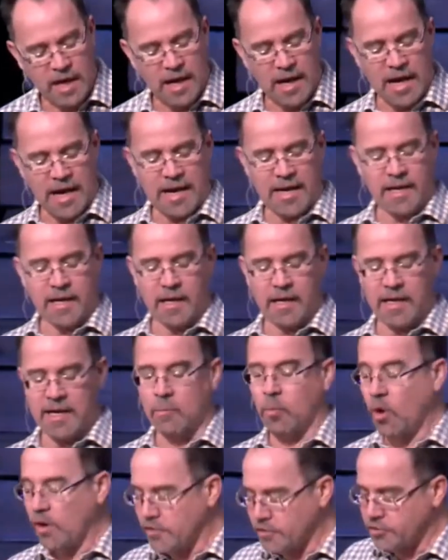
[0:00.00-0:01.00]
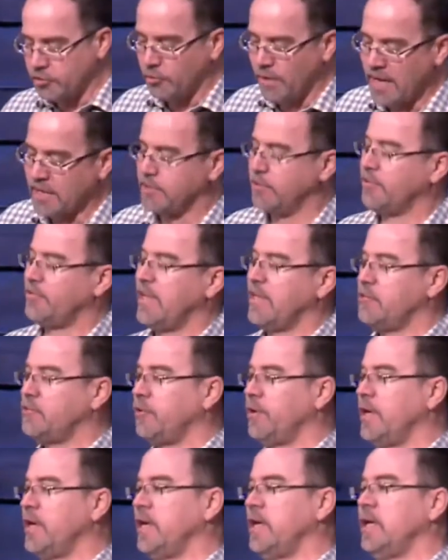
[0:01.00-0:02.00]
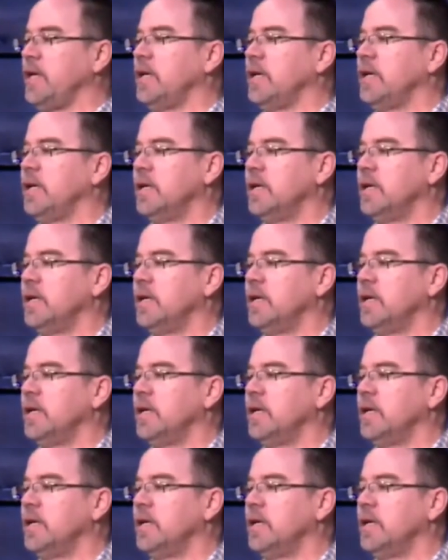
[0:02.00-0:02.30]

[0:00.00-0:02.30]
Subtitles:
I am one of the directors at Trinity